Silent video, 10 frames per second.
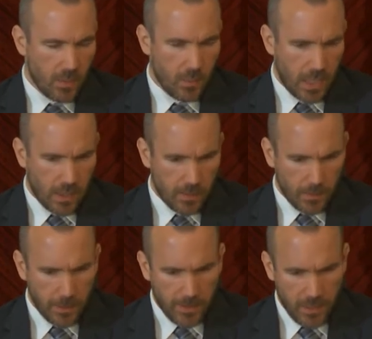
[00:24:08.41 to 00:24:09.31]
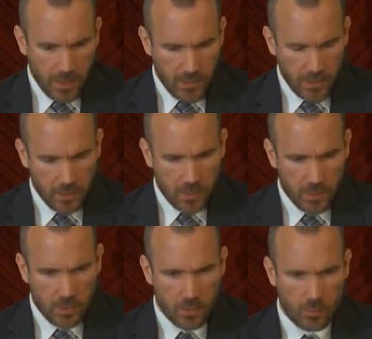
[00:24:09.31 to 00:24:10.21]
But I think
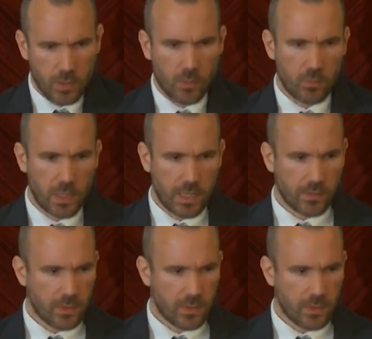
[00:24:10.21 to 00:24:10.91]
we don't really have